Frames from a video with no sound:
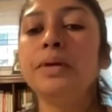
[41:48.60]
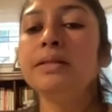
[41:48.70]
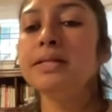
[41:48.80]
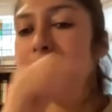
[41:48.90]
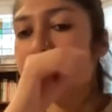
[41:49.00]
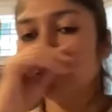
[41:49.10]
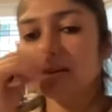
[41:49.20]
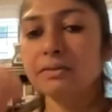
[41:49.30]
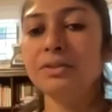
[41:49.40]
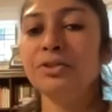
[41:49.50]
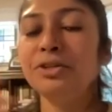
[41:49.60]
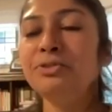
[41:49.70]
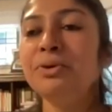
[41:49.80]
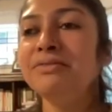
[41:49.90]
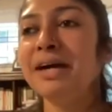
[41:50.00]
in this, you know,
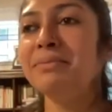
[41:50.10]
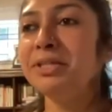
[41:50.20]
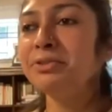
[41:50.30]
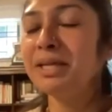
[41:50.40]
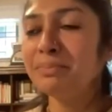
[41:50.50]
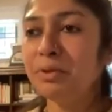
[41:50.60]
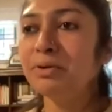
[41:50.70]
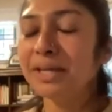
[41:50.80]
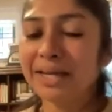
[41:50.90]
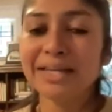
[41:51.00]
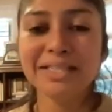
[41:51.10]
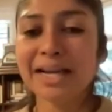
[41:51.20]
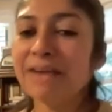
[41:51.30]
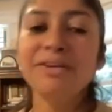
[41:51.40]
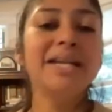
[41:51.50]
new environment, you keep looking at,
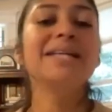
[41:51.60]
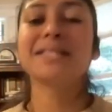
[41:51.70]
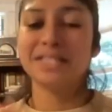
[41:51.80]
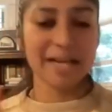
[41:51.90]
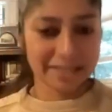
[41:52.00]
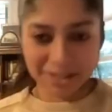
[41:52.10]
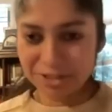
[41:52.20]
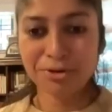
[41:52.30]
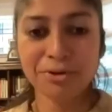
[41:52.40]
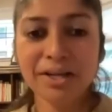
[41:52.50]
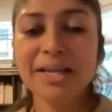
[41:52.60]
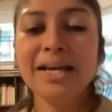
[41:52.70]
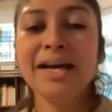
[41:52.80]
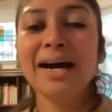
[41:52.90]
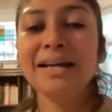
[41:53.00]
every day is a challenge. So
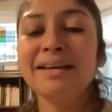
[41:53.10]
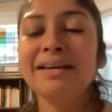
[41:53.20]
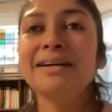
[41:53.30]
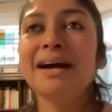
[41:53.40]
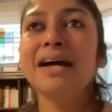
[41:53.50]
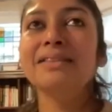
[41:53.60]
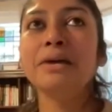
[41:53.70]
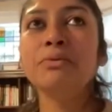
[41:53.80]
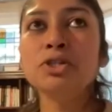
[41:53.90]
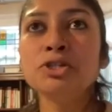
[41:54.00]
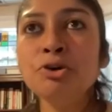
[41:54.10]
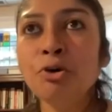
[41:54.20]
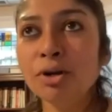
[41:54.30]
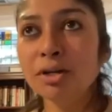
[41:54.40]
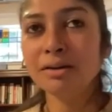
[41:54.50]
I think I
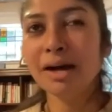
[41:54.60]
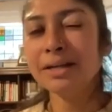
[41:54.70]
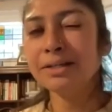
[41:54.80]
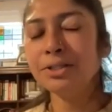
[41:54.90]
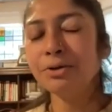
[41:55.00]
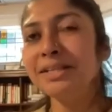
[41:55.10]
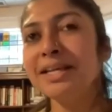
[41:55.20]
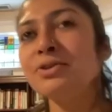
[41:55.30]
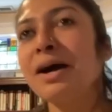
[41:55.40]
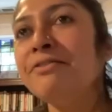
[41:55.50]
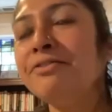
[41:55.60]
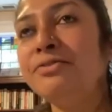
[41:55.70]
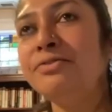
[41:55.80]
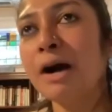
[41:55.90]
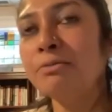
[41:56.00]
don't think so. I
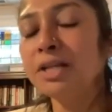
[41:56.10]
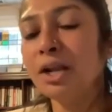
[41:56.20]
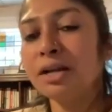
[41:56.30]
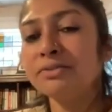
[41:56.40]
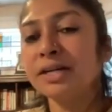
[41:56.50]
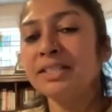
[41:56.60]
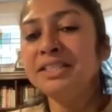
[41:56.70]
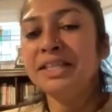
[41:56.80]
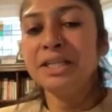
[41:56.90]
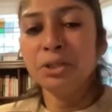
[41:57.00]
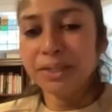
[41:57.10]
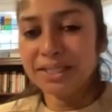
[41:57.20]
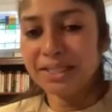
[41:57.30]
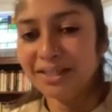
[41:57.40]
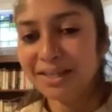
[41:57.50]
found a lot of
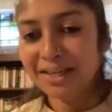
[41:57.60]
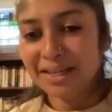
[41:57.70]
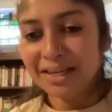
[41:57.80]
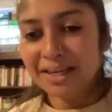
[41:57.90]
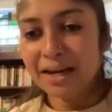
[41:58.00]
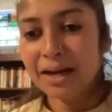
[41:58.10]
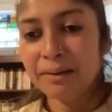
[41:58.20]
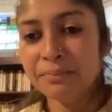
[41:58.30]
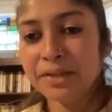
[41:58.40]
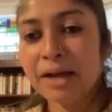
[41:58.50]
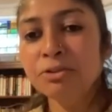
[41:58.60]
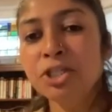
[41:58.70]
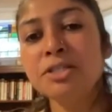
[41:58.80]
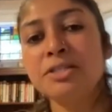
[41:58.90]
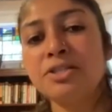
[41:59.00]
continuity. I
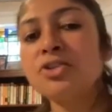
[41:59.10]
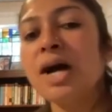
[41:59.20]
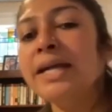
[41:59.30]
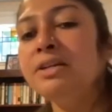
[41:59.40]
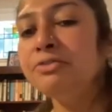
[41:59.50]
just tried